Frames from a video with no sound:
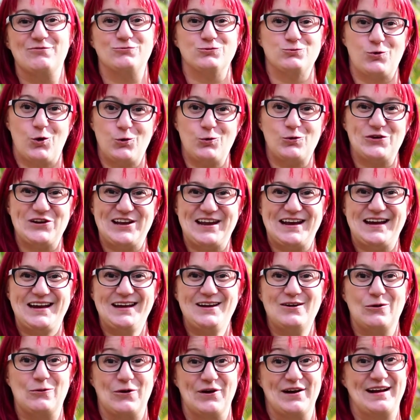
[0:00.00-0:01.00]

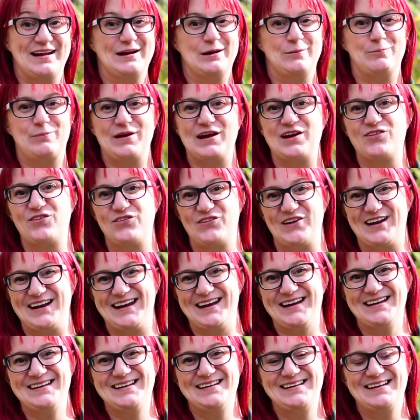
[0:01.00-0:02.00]
rurally or in a big
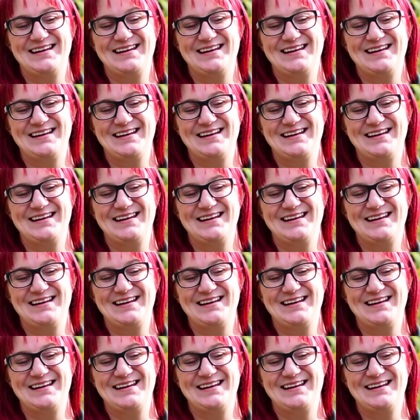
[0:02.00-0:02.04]
city,